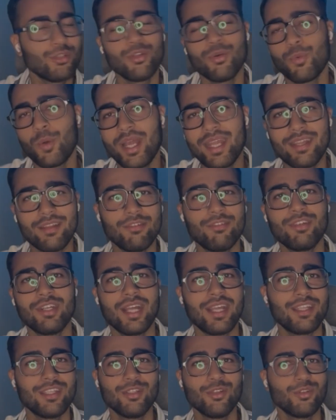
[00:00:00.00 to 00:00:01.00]
know why would
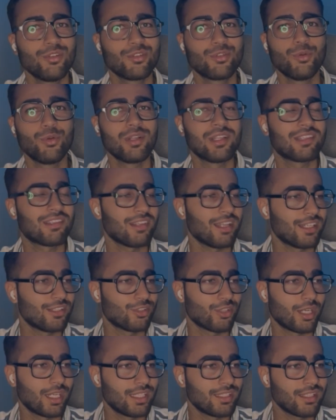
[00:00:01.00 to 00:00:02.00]
I use Google Slides
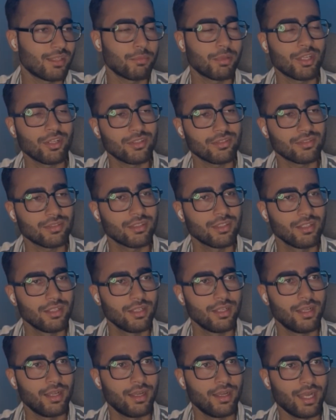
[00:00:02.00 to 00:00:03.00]
or anything, because
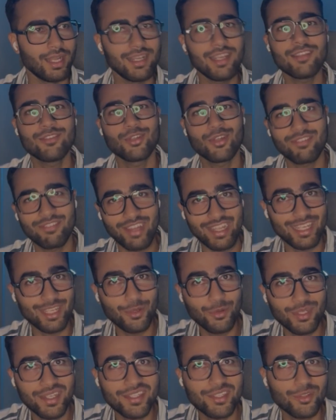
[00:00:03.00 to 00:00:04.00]
unless you're very
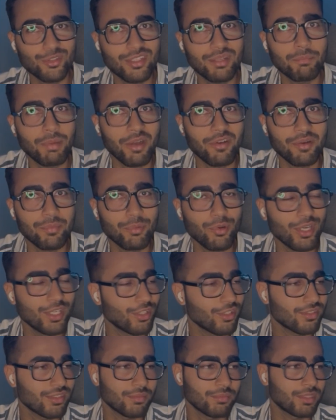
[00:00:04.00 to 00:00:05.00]
good at using PowerPoint
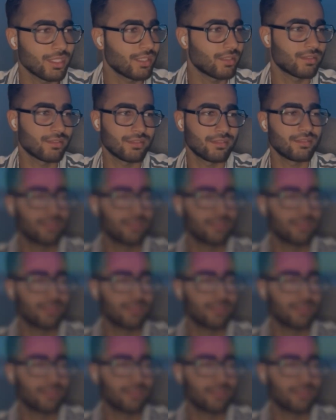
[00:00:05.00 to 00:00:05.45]
or something,